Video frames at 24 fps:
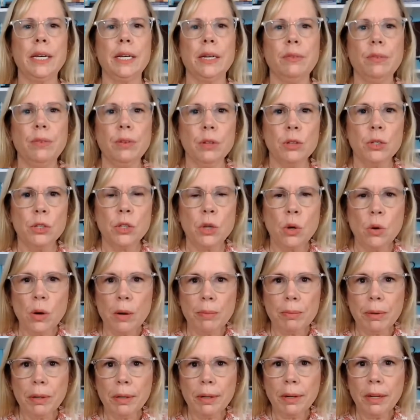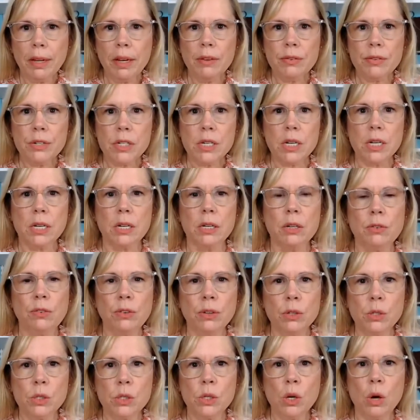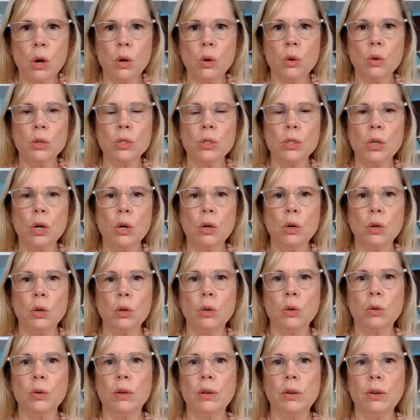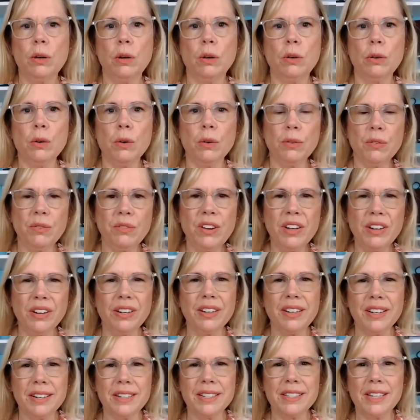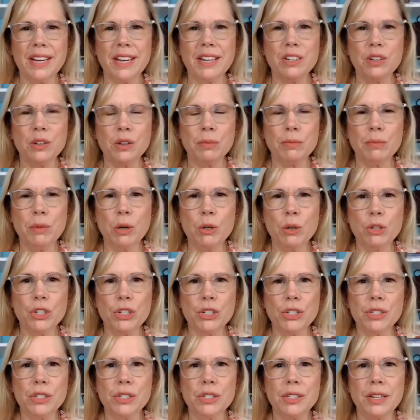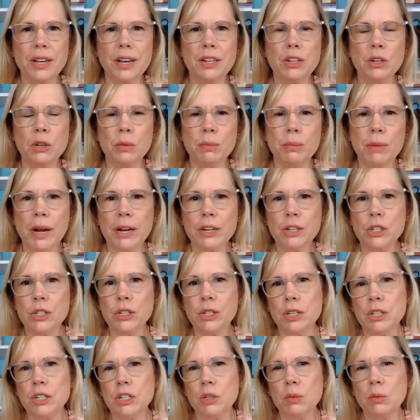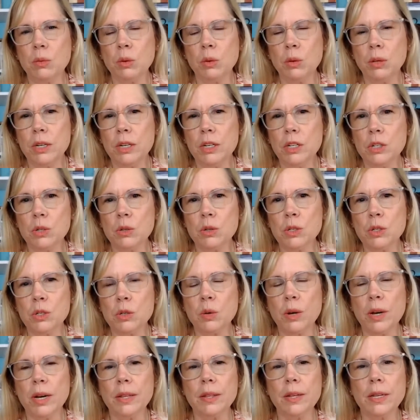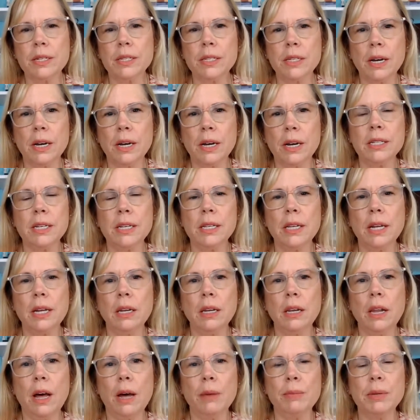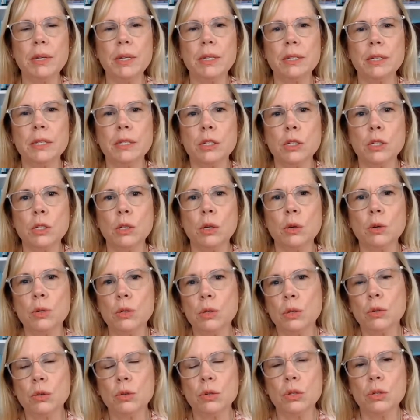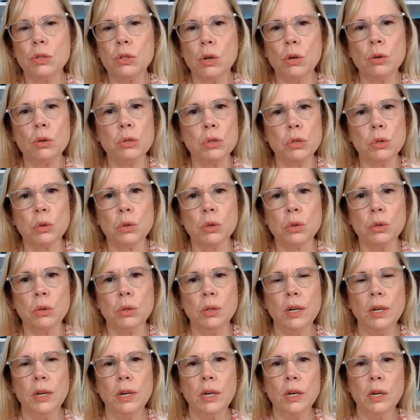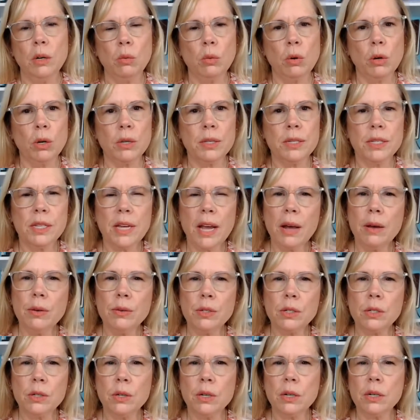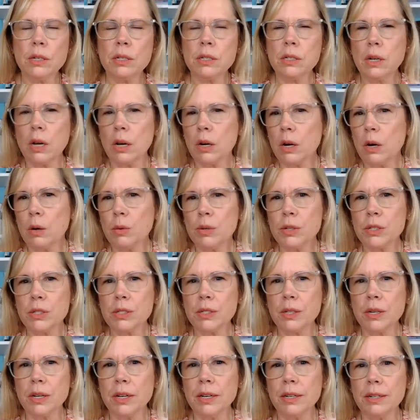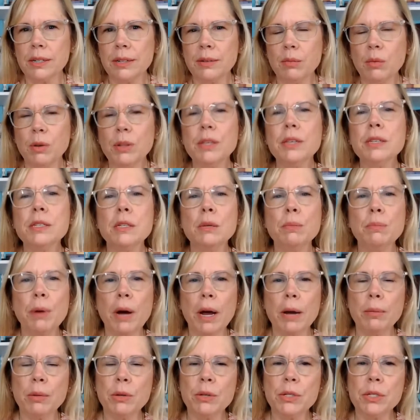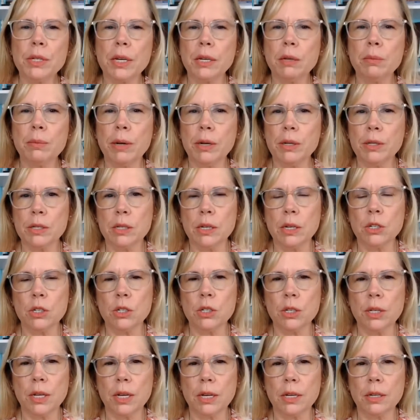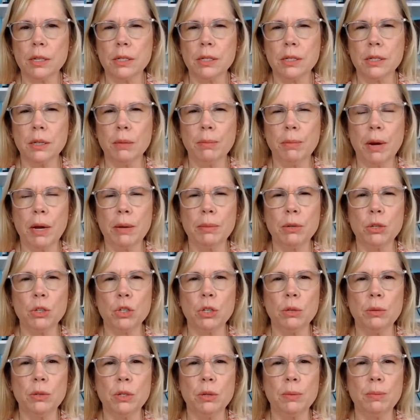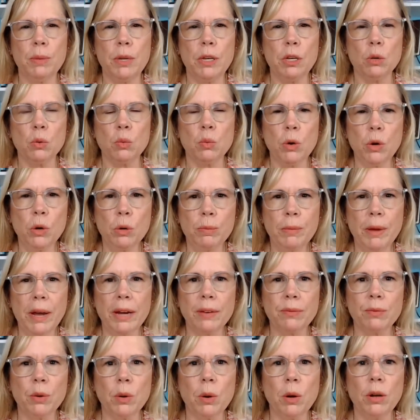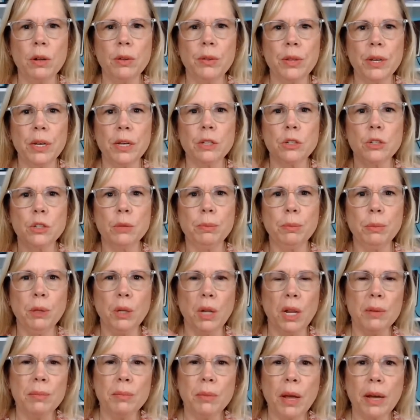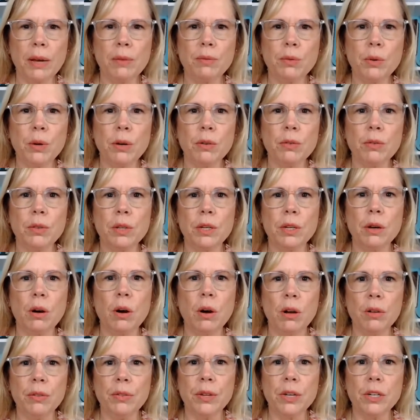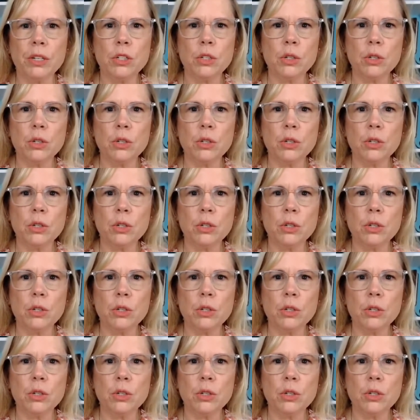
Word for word: It feels so uplifting. It feels so, so, you know, your feelings and your emotions and your imagination will lead you astray. They, I say that a lot because it's so, so, so true. What sounds good is not always good. What does the Bible say about such things? The Bible should be your roadmap for all things, your plumb line for all things.